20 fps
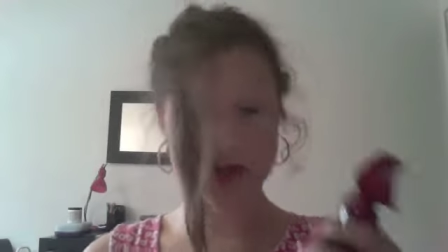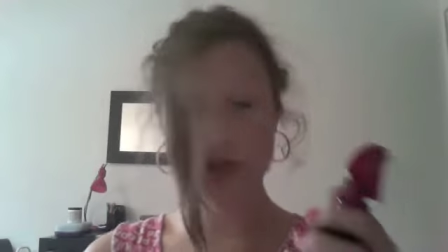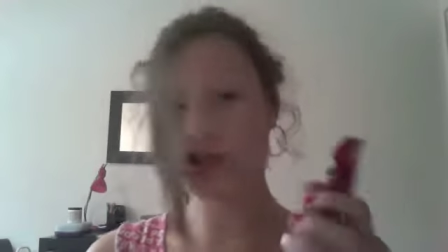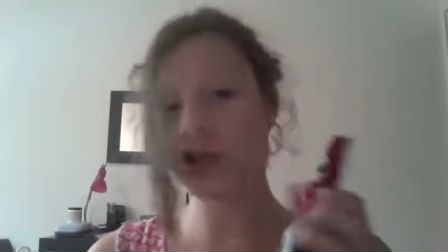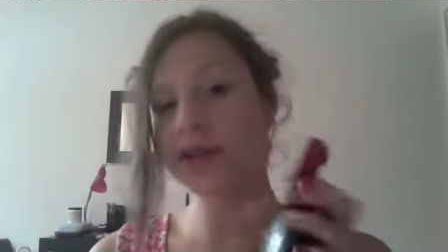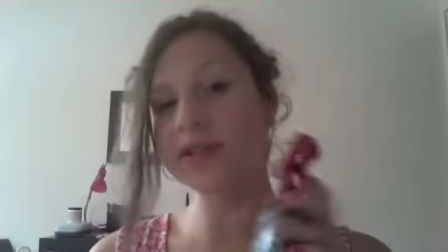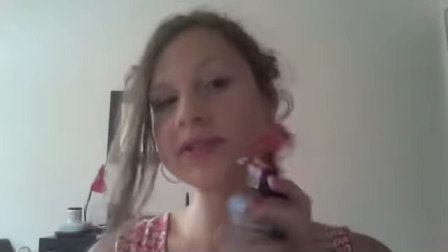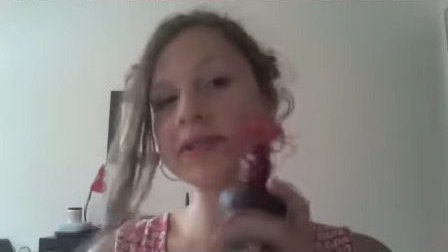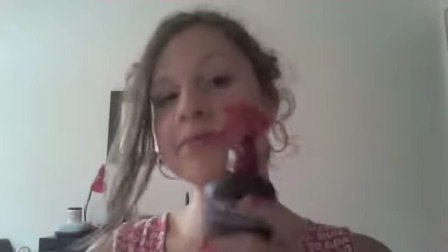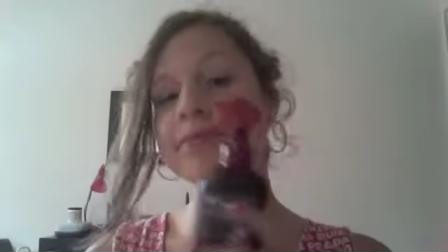
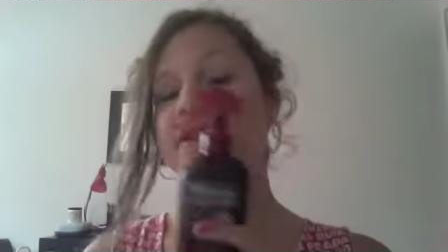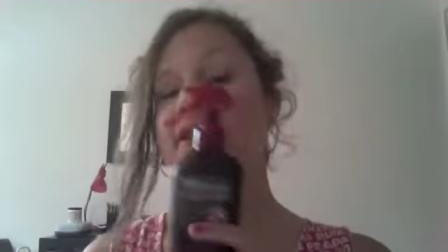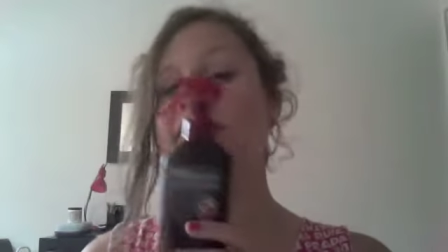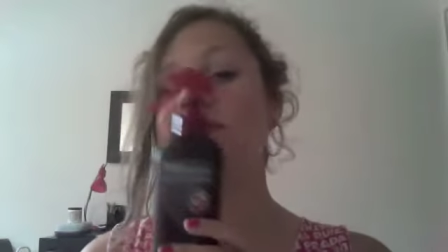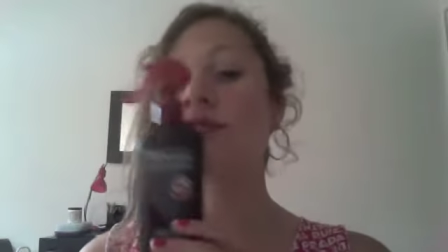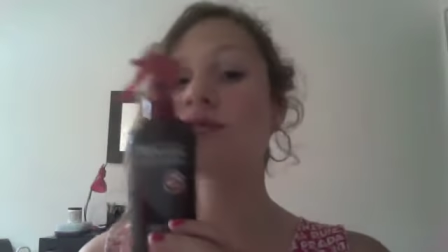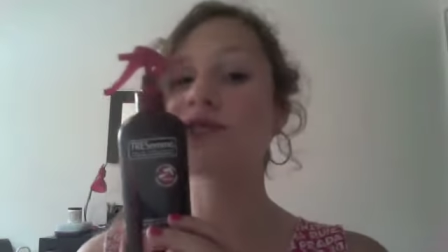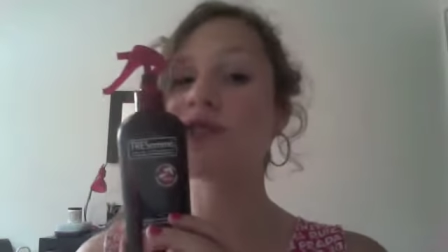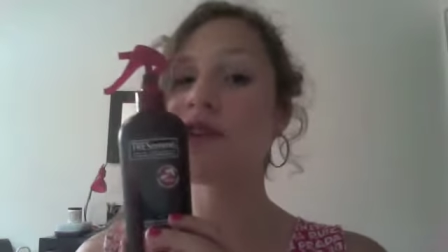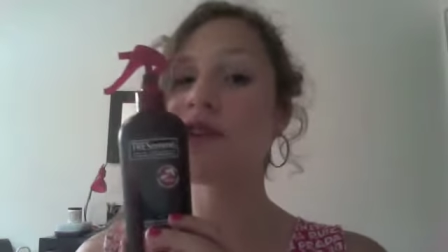Tresemme
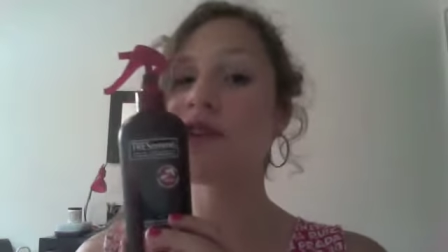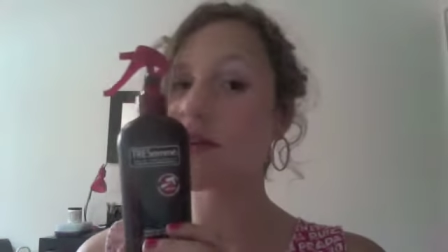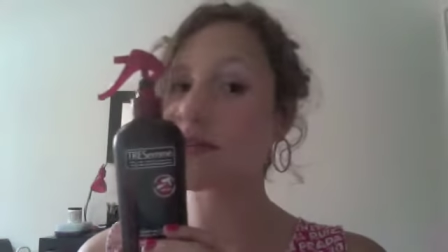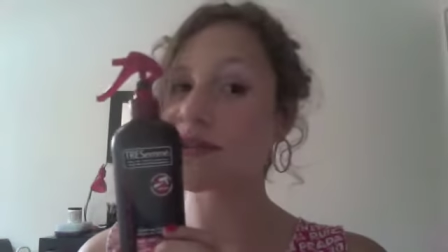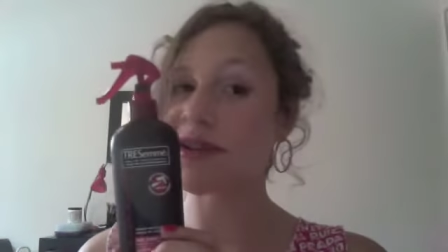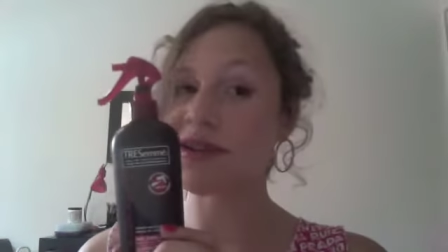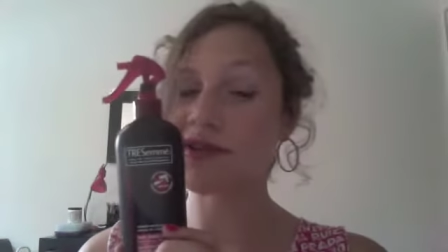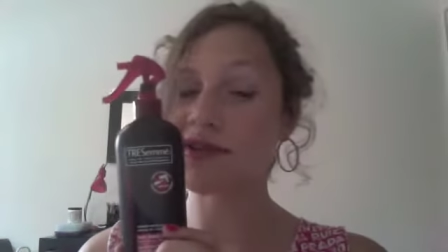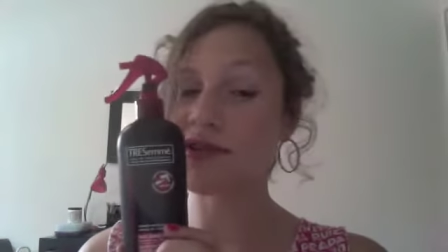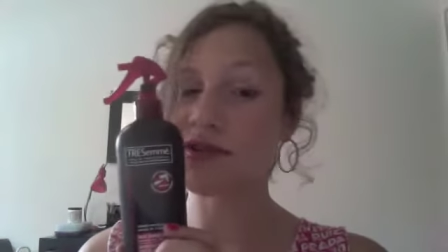does not
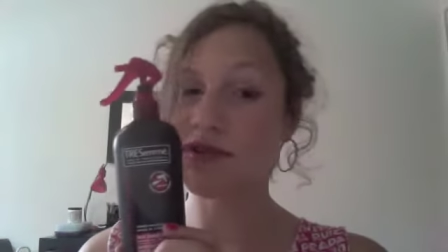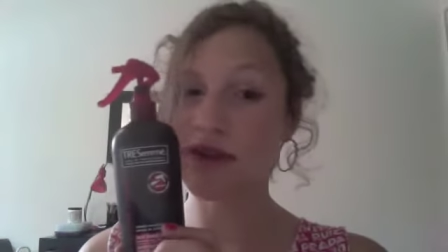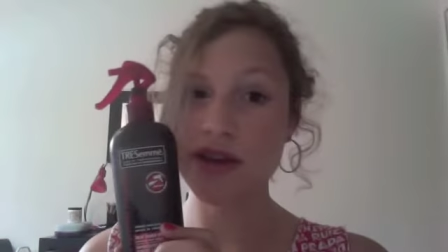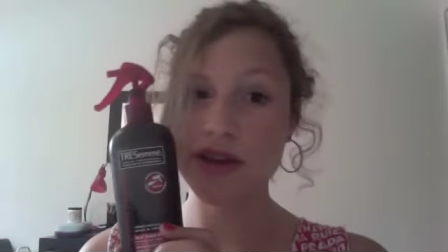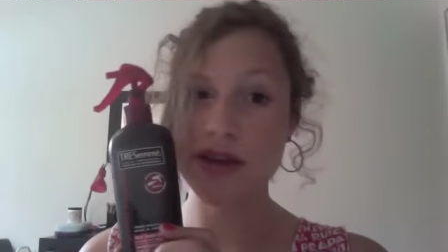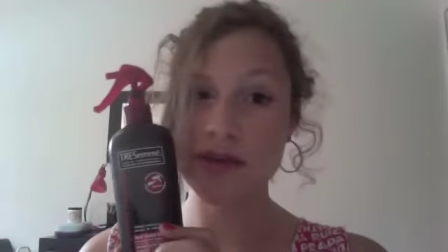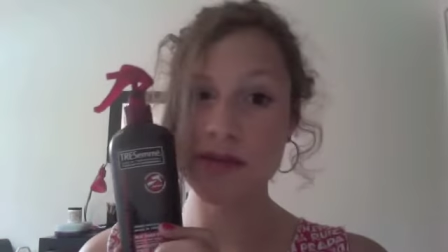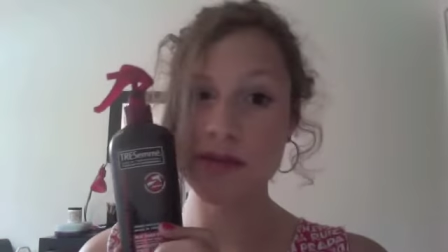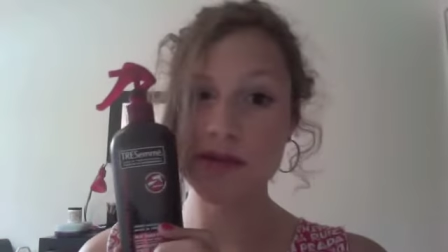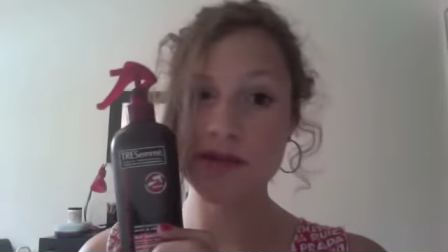test on
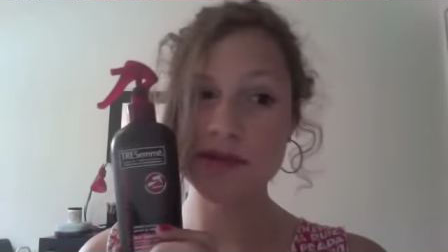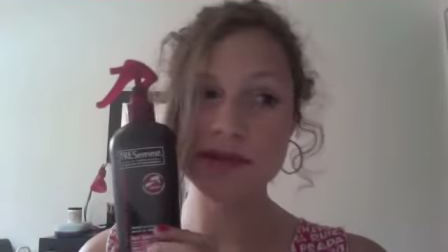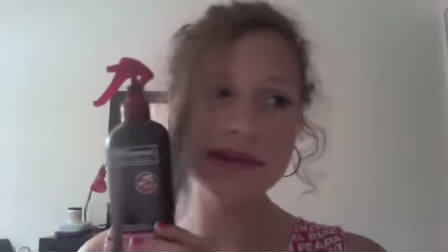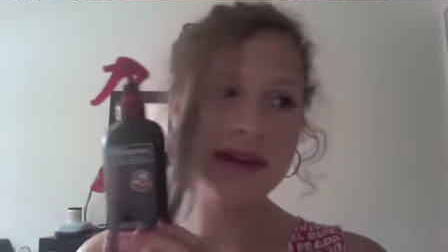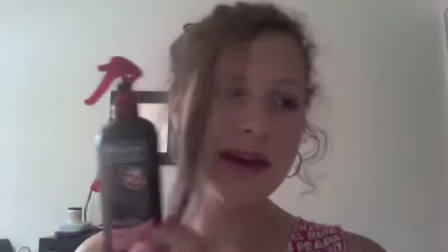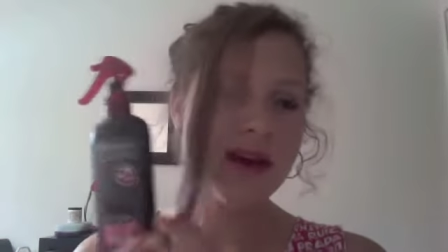animals.